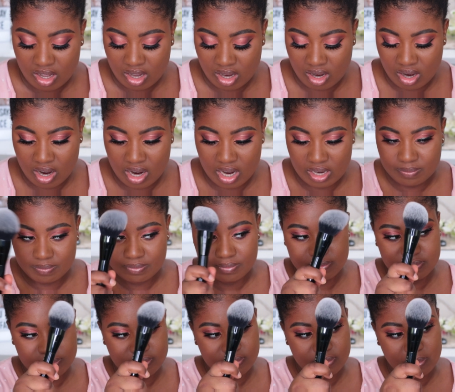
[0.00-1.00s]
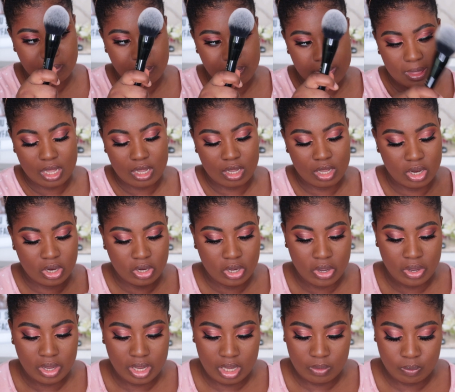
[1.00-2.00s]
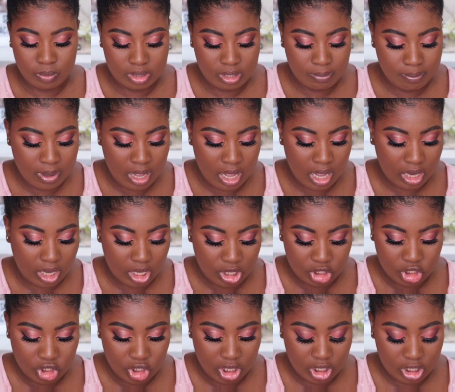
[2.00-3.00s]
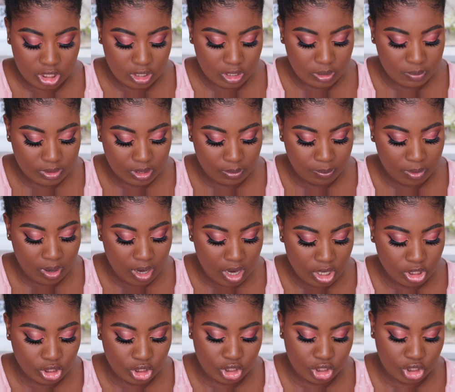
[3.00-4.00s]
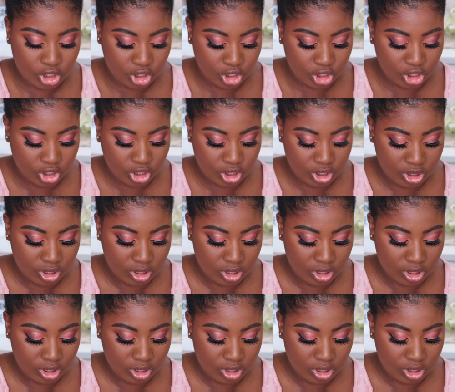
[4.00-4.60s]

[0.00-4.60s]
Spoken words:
Alright. I'm gonna go in with the Marc Jacobs brush.